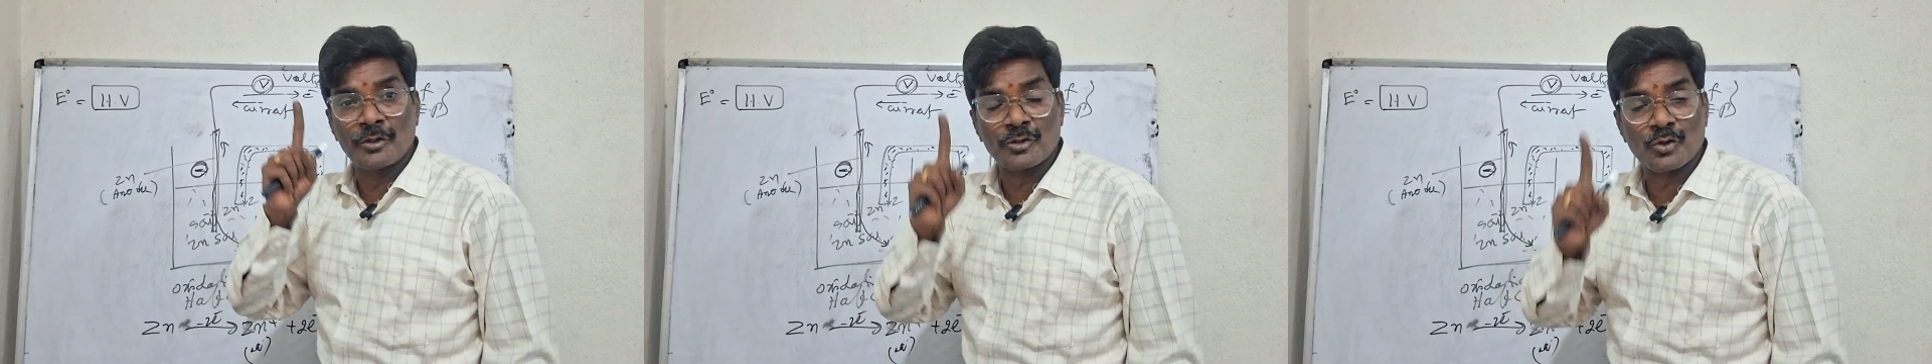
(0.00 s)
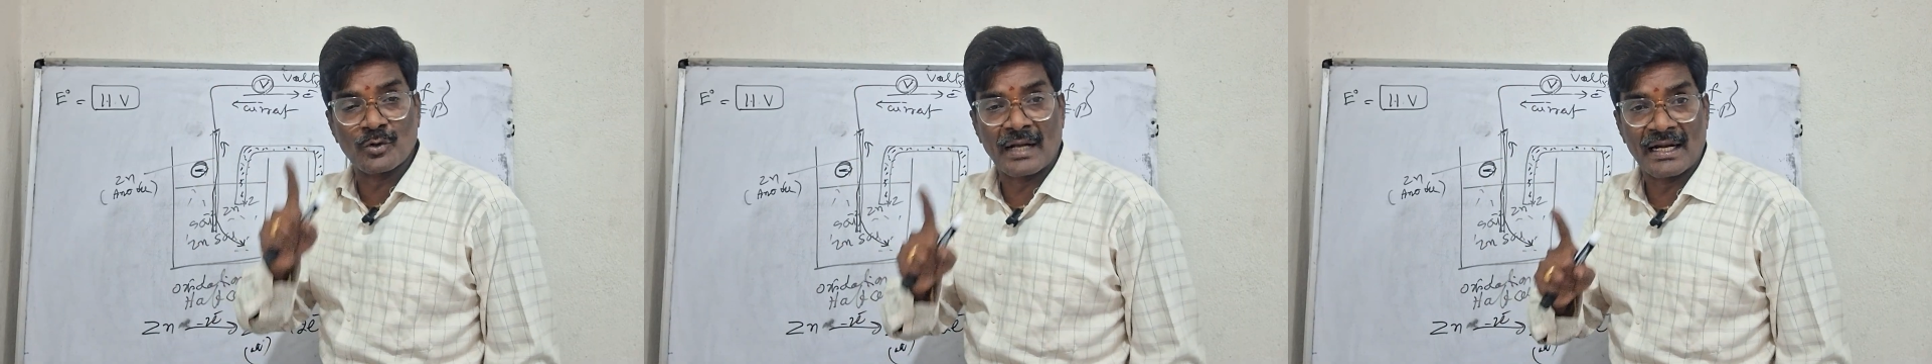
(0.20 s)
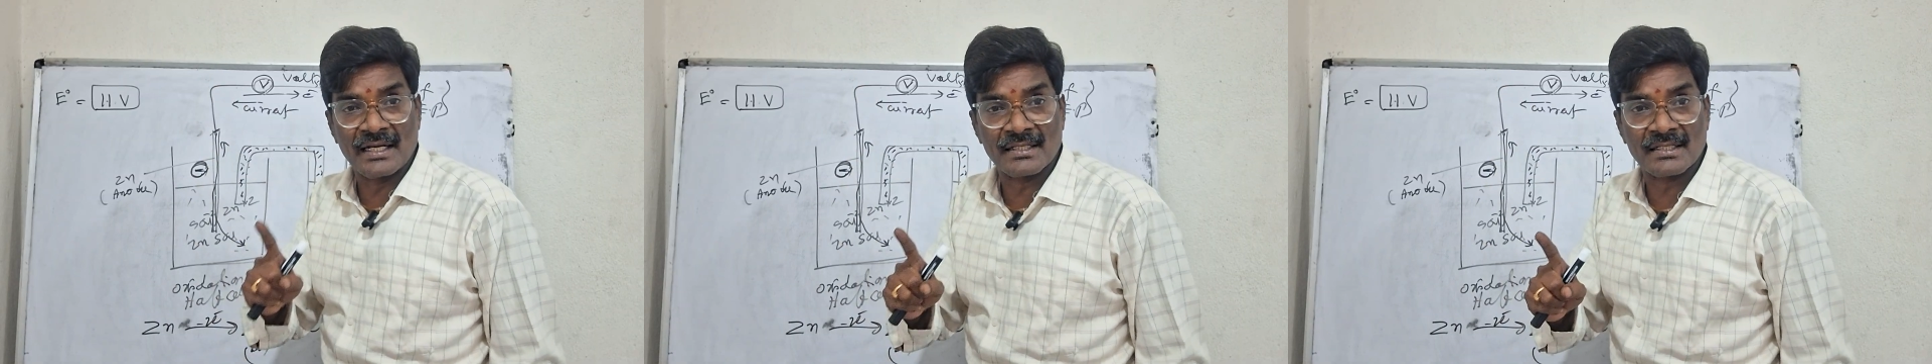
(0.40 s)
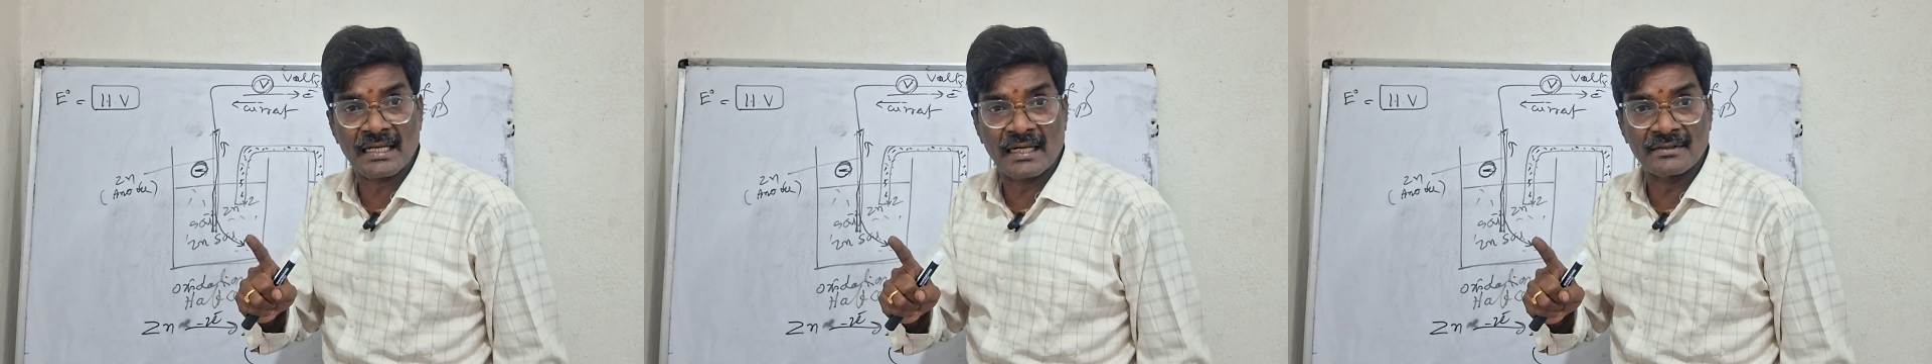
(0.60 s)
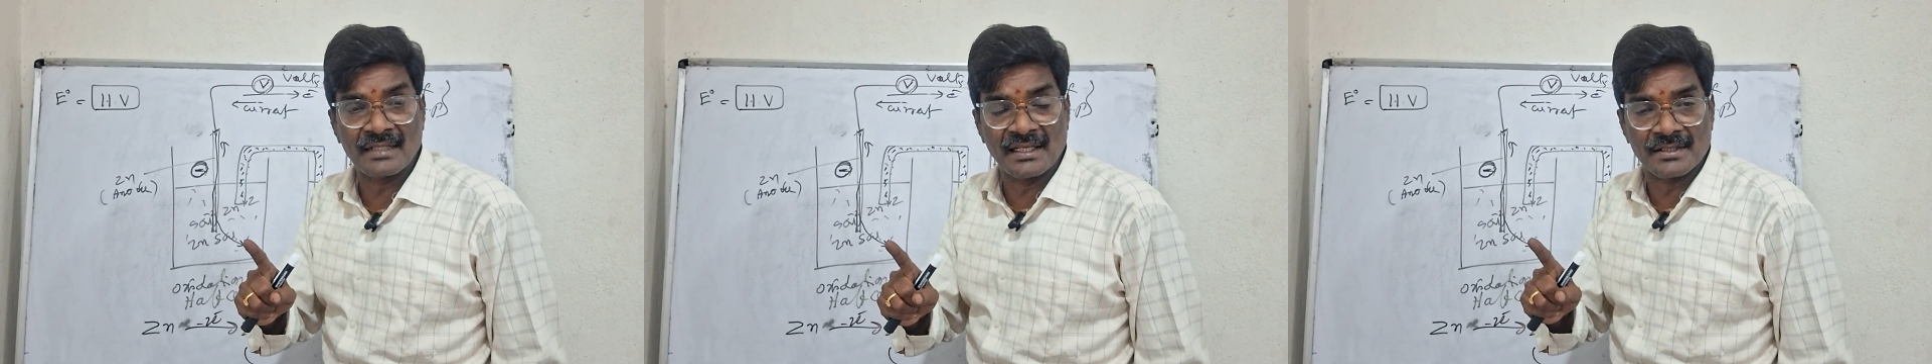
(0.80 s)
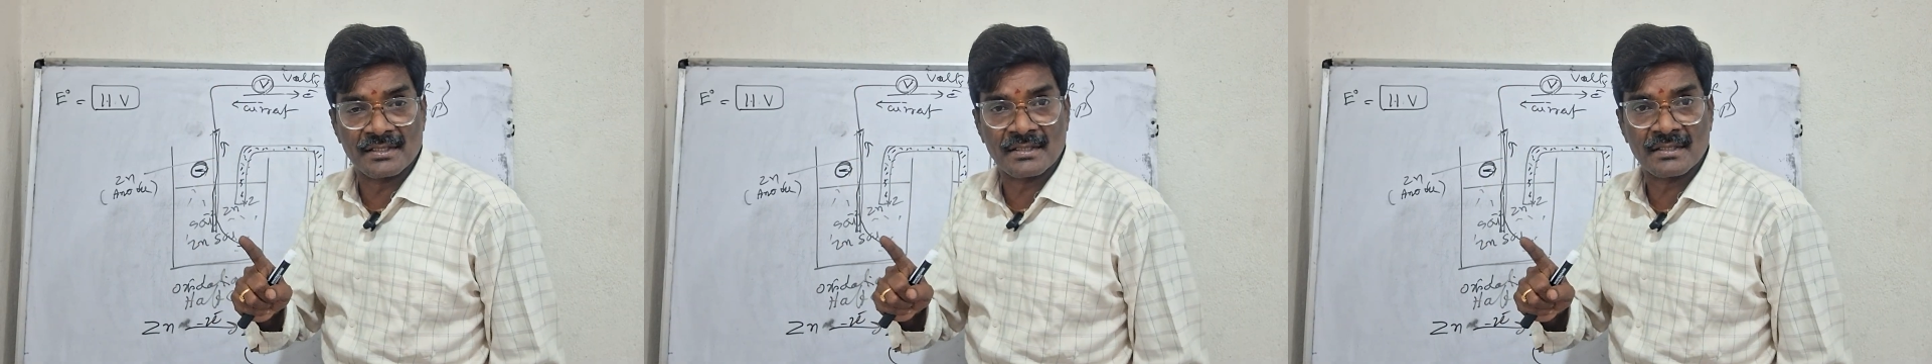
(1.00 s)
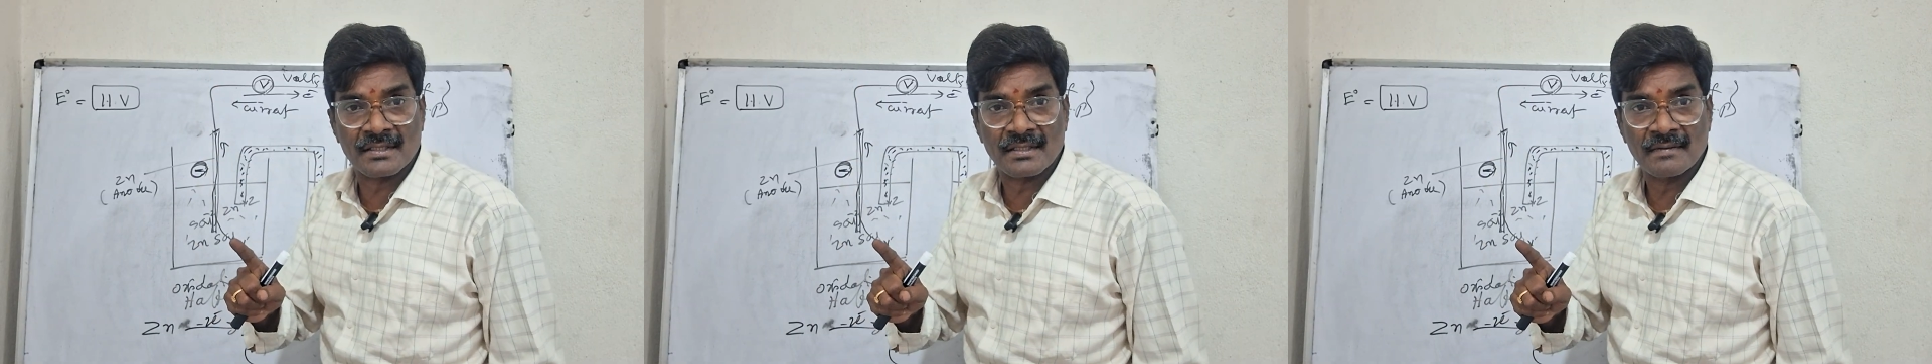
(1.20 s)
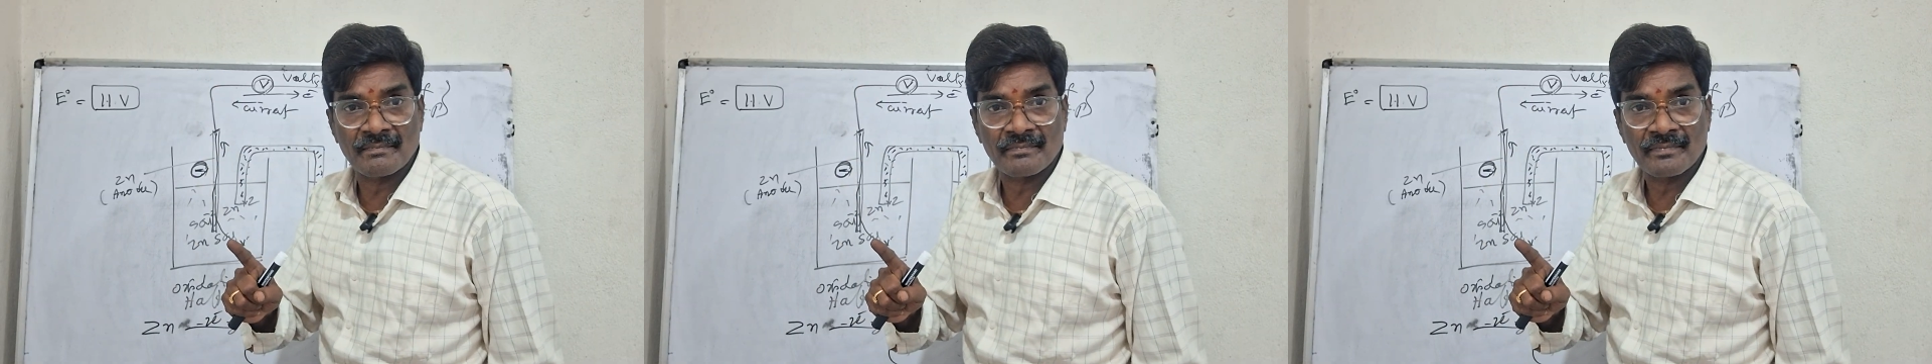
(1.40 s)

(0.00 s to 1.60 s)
You should understand this.